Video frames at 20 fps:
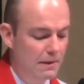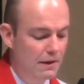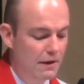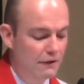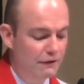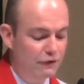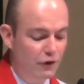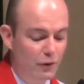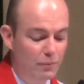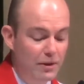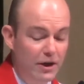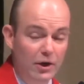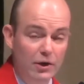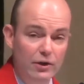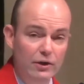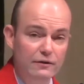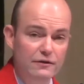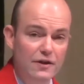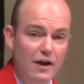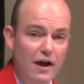For a
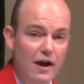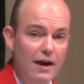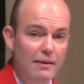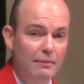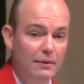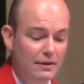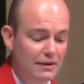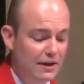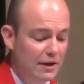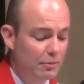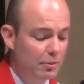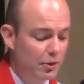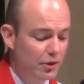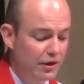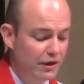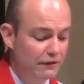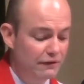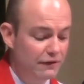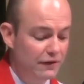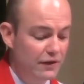period of time,
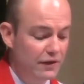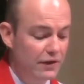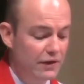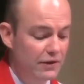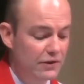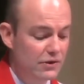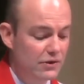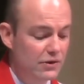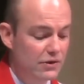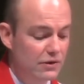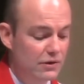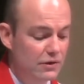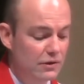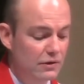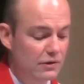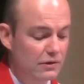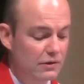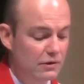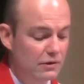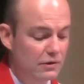Liberty Village,
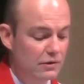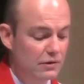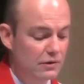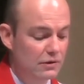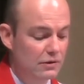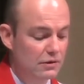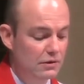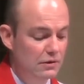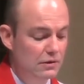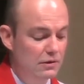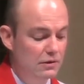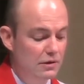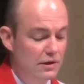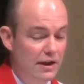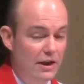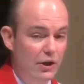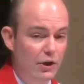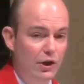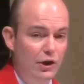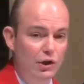
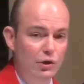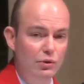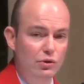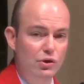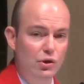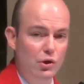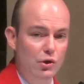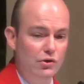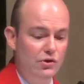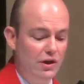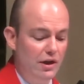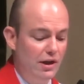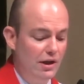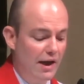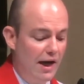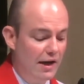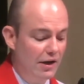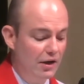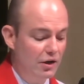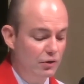here in New Jersey,
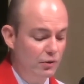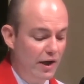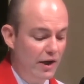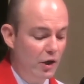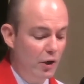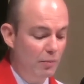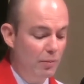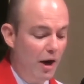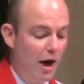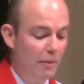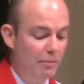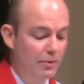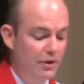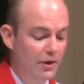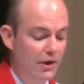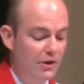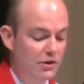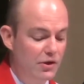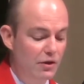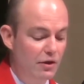had a greater
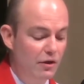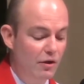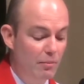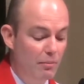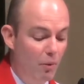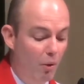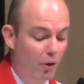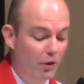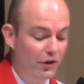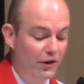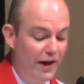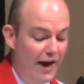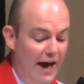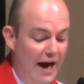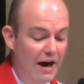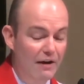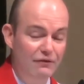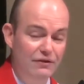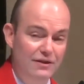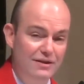population than more than
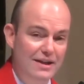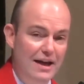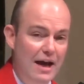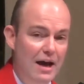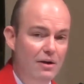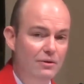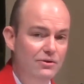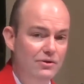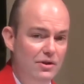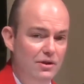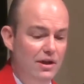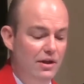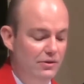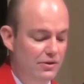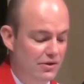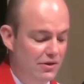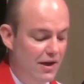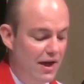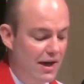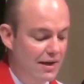half the towns in our
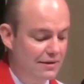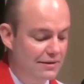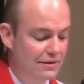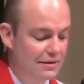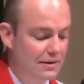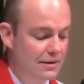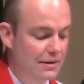state.